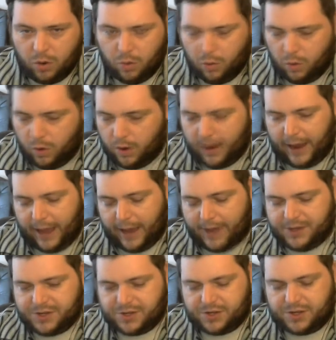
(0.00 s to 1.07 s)
or
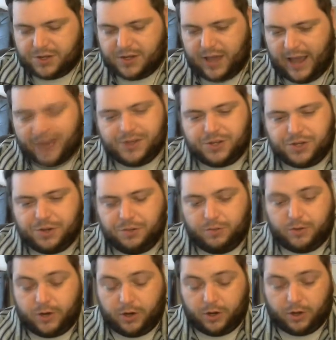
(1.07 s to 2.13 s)
has had to
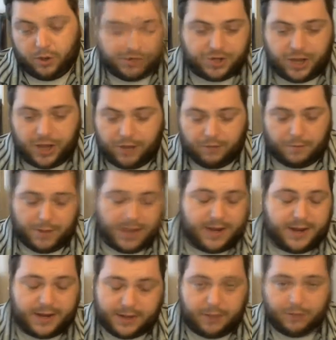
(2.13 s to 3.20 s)
negotiate
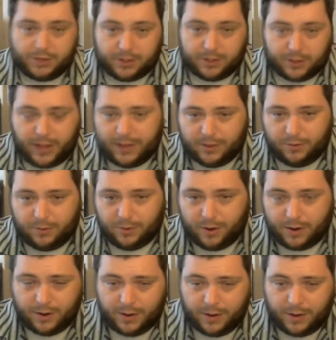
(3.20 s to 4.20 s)
repeatedly with the landlord